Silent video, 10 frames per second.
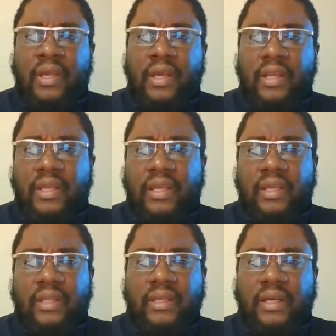And
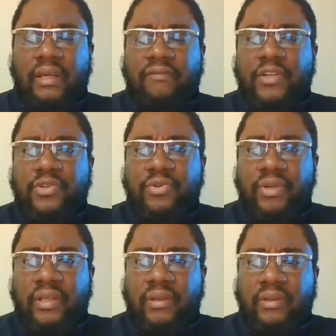he
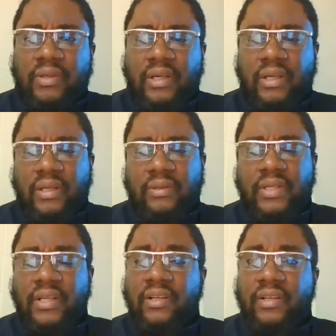eventually
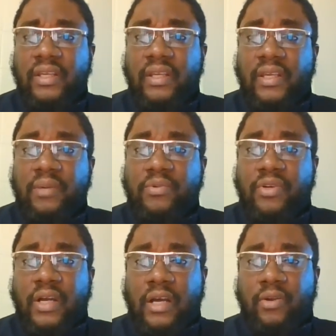settled, he came to
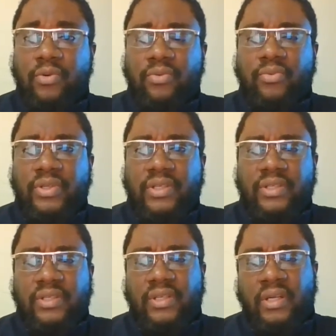Kano, which
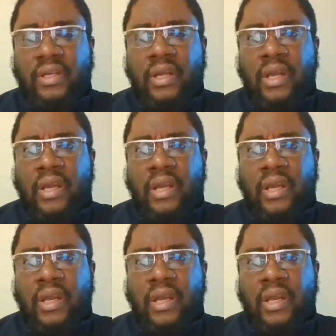is the